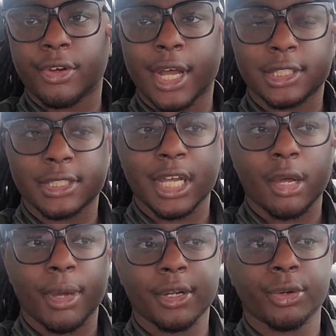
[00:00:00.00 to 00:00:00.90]
though at the
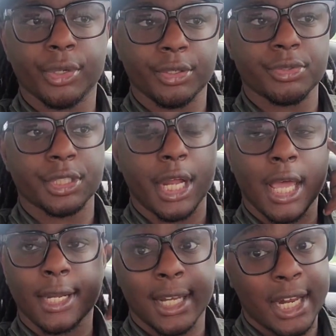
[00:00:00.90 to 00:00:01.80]
time I know we used it, I
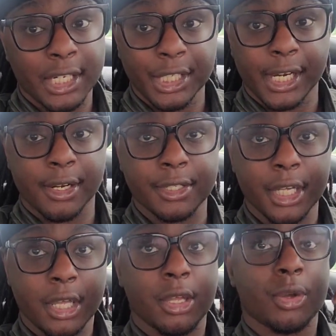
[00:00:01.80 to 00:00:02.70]
had a lot of shares
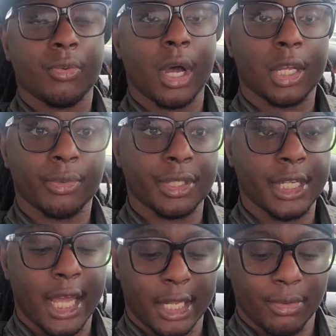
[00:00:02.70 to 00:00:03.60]
while it
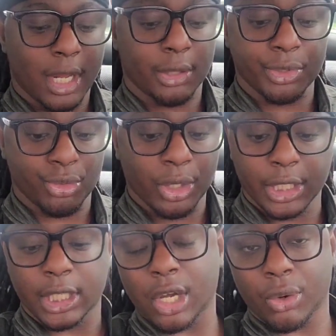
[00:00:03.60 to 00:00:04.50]
was
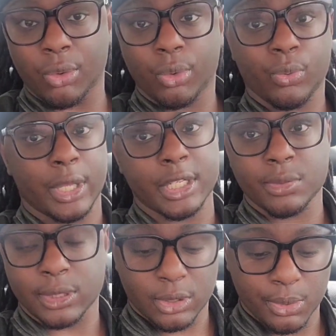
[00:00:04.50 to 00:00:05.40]
really low, and
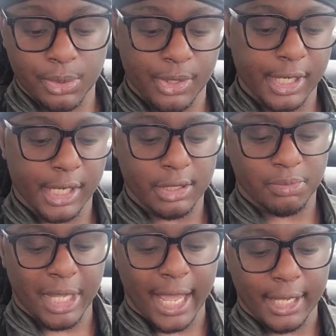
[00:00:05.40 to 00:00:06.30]
this was 2-3 years
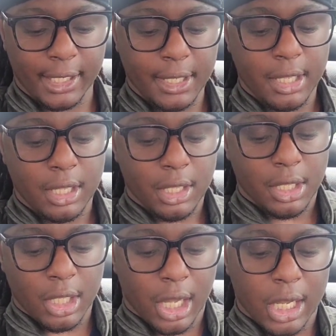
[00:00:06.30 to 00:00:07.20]
back.
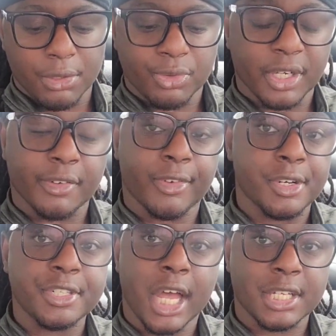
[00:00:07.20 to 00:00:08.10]
It was one of the
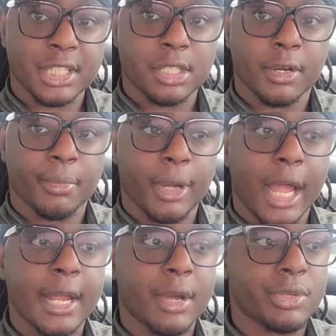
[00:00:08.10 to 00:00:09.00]
first stocks I started
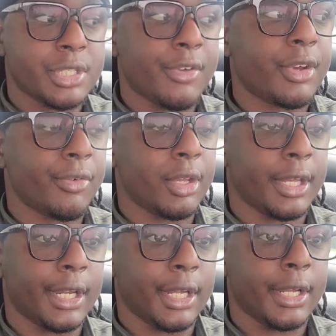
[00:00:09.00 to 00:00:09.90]
buying that was dividend
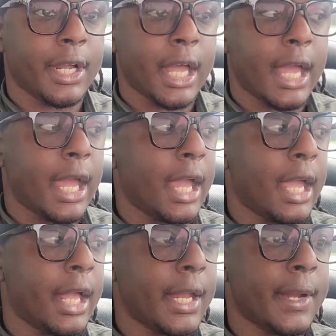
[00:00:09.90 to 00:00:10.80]
related,
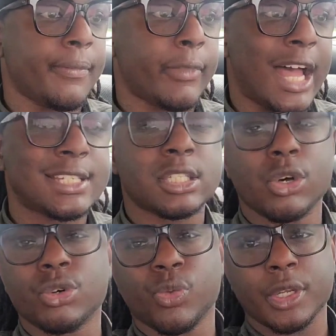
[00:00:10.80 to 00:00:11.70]
and I
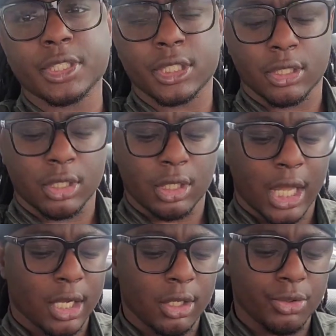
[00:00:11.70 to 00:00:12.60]
sold once it
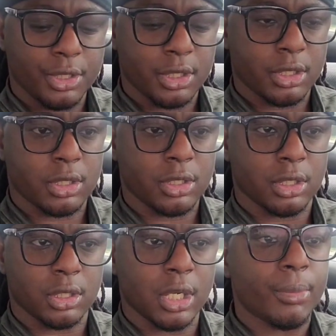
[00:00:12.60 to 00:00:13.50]
got close to
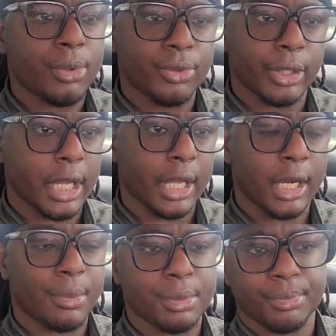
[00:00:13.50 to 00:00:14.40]
double.
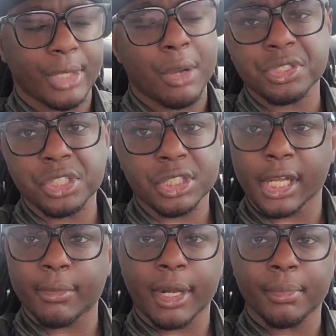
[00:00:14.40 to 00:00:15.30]
And I was just
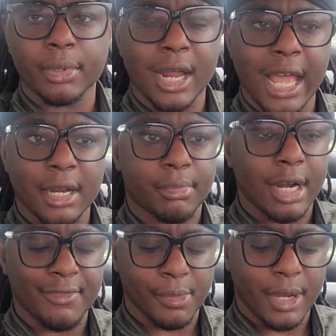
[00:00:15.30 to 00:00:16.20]
thinking about I had a
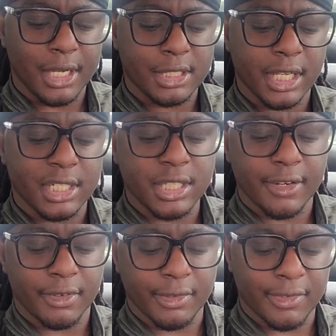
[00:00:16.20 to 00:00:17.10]
profit mind state instead
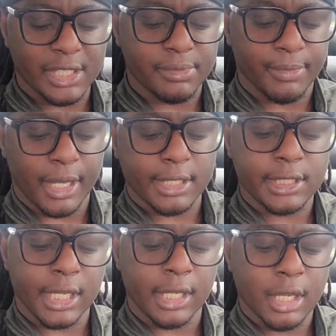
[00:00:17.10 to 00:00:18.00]
of an investment mind
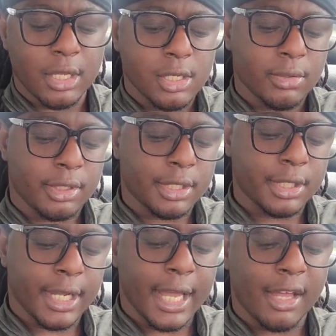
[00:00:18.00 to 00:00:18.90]
state, which I
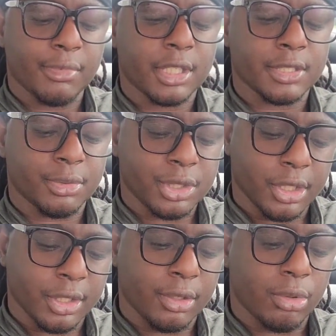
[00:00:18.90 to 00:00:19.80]
should have had because it was a
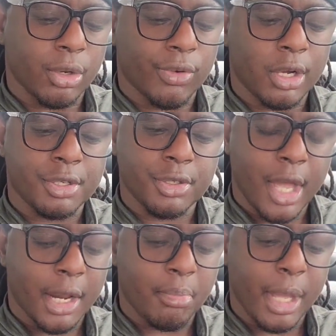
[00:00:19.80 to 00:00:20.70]
good growth. I also
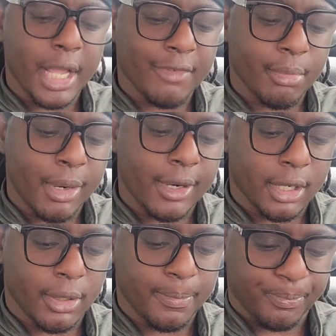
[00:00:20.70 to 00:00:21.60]
added Bank of
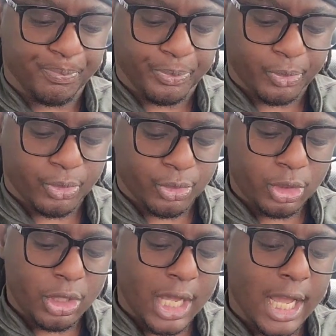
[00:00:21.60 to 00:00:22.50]
America.
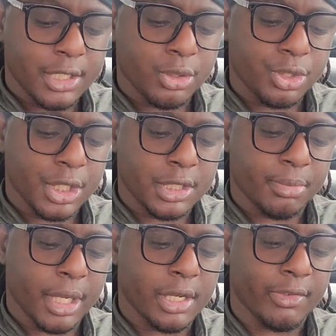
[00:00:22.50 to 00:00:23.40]
Got 2 shares
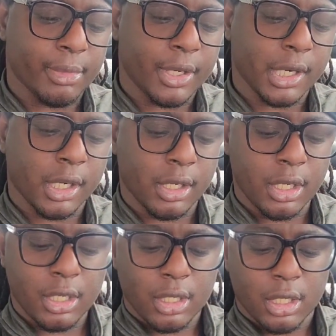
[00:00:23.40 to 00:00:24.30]
of Bank of America.
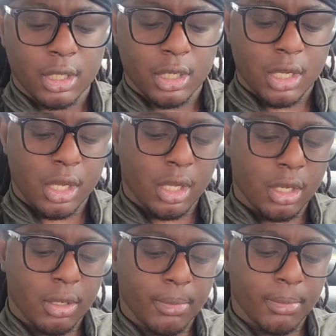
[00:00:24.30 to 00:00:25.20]

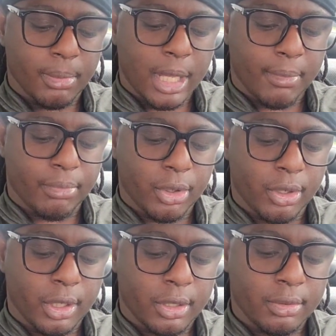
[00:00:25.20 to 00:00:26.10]
I
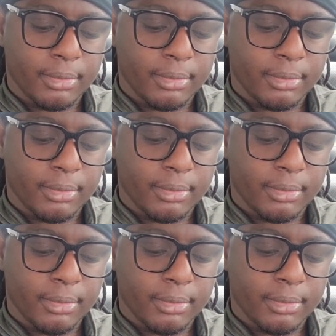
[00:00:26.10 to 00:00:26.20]
bought